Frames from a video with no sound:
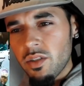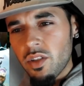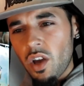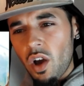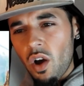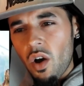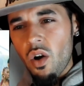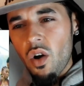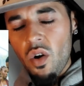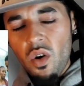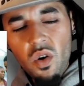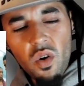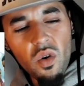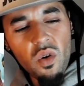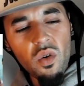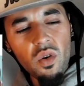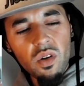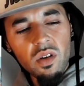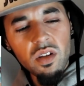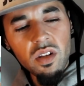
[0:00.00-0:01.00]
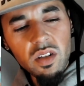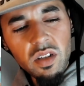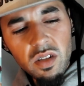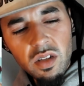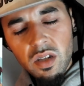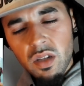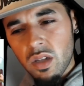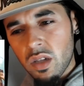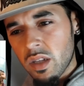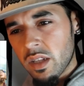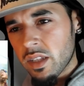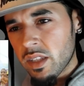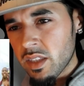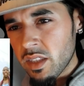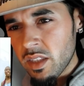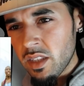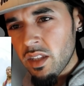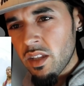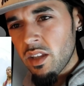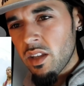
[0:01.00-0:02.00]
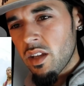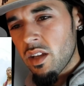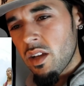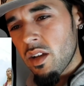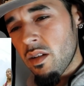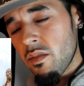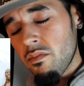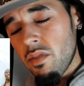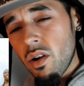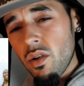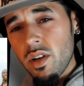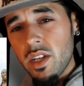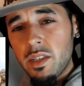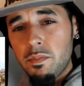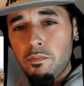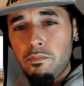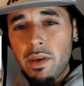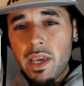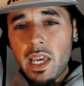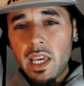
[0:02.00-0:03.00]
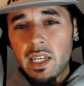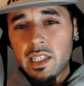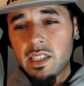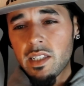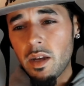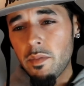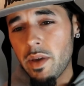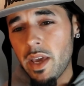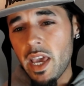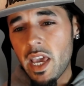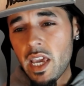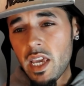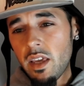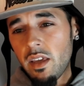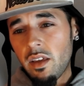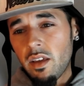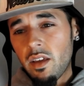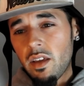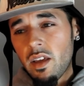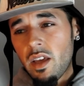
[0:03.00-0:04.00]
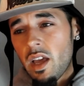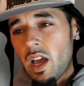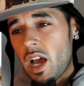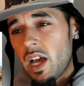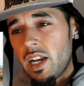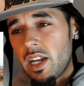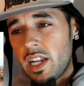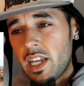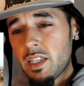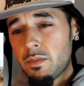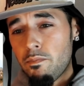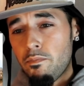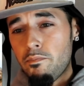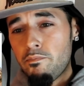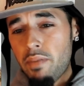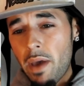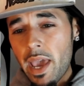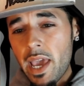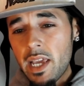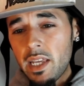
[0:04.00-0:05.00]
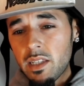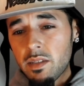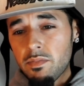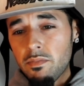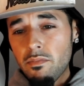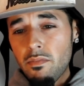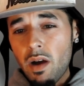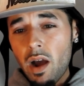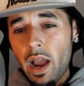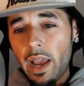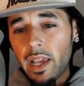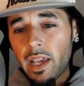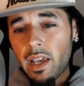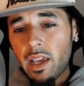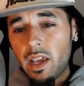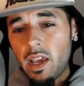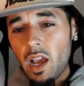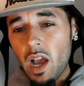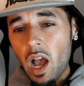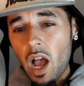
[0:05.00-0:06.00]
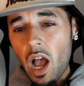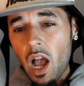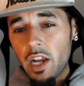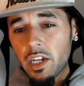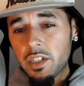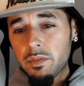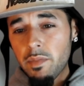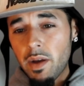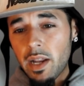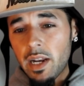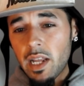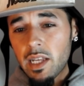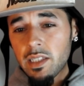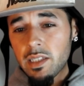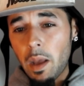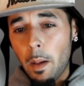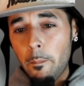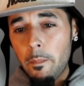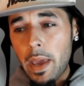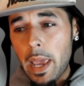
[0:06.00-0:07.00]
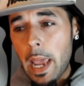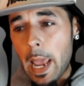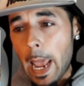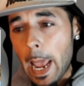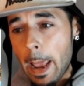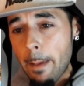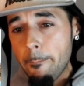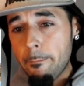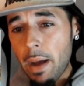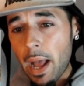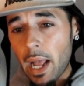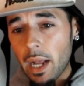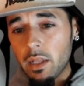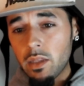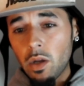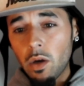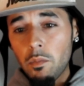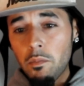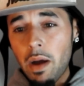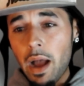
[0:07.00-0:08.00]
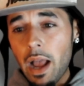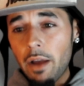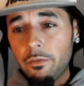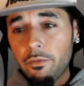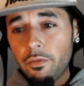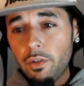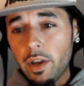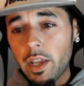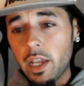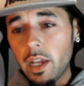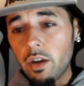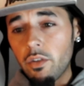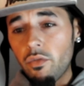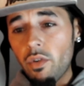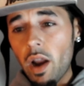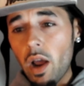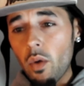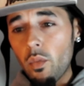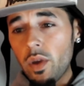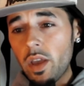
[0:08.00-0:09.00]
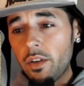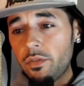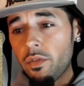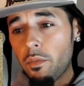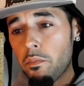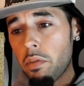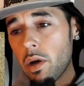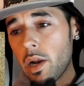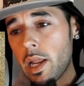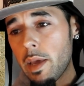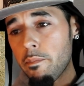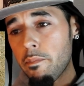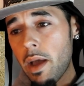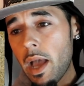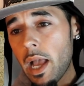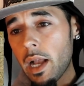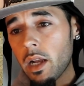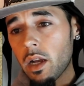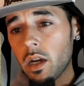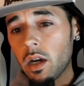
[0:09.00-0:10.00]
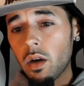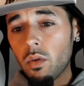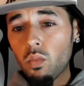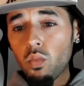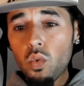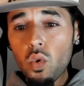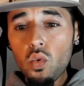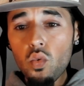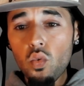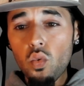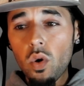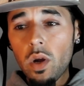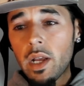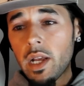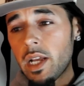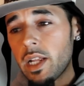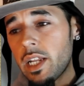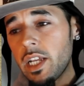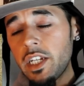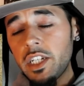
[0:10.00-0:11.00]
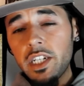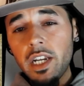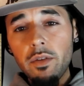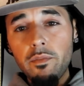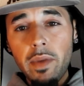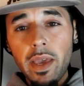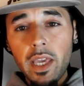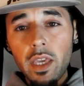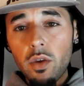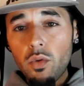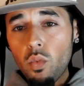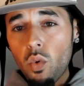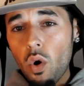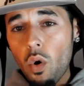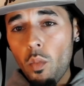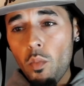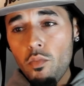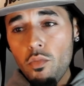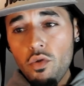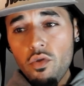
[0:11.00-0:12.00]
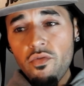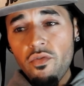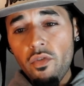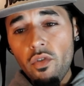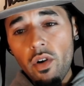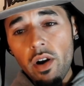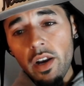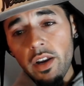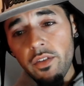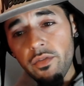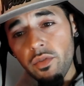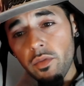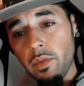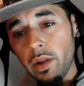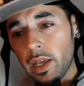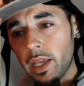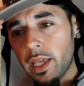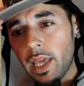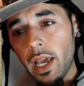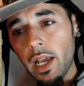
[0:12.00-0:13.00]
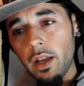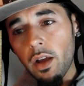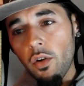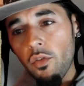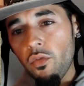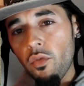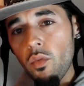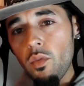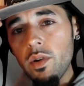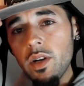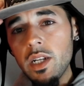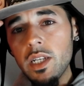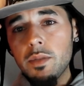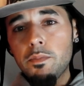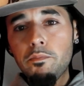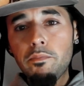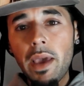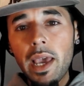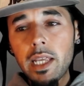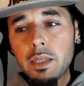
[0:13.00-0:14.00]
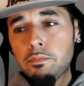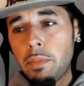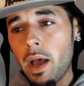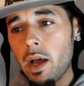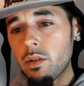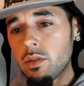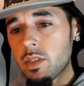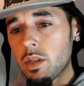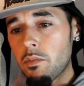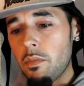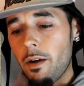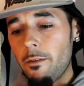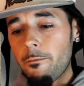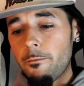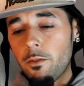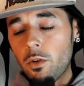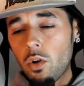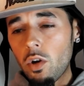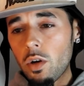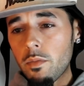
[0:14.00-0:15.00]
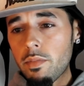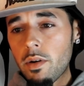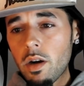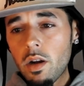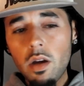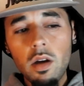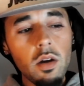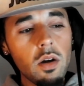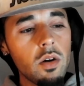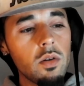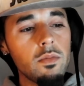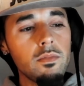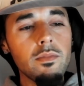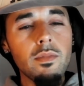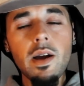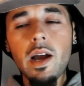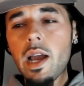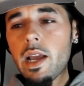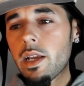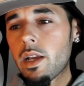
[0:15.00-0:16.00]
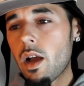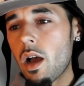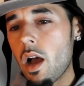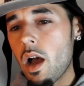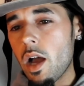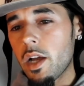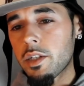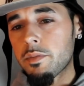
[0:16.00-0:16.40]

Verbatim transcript: Action ready for the Bro, this beat is some heat. And this bass, my gosh, man, that's some impact on my freaking ground. We have to pull it back, cause woo, this shit make you want move ready from the get go. From when this bass pounds on my floor, bro. Oh my gosh,